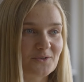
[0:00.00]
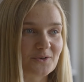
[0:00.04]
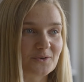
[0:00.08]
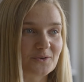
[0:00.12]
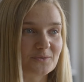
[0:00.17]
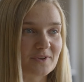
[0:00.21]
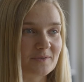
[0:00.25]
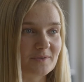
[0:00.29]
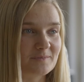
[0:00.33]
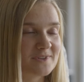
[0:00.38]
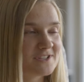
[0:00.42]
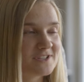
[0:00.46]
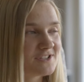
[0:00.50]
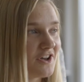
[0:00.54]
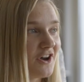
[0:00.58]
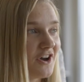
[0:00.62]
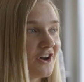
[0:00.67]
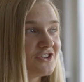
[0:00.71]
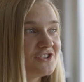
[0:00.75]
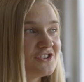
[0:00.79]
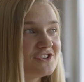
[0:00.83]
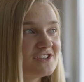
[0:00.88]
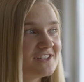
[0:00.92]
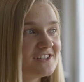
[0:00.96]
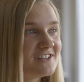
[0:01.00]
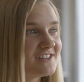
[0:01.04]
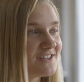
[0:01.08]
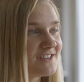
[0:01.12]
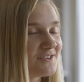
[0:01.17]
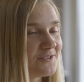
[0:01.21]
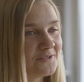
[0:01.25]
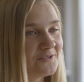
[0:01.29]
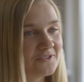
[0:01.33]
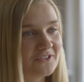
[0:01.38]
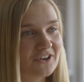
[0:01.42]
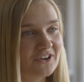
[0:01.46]
or with massages
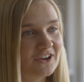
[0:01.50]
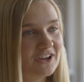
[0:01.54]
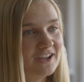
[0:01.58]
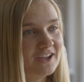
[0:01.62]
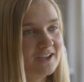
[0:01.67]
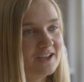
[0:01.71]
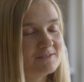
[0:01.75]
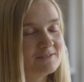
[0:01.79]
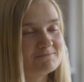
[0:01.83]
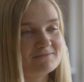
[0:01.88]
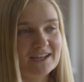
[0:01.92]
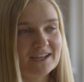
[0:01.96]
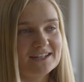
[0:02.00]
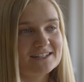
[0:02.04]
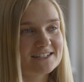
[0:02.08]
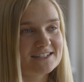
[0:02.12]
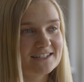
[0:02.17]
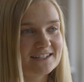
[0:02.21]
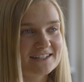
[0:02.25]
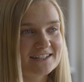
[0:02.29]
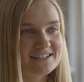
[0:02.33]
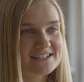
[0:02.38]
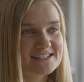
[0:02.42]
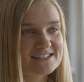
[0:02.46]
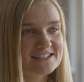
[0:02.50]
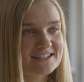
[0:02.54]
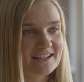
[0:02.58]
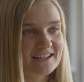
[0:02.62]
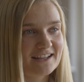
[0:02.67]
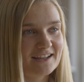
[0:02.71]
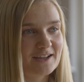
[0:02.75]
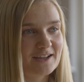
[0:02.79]
or maintenance,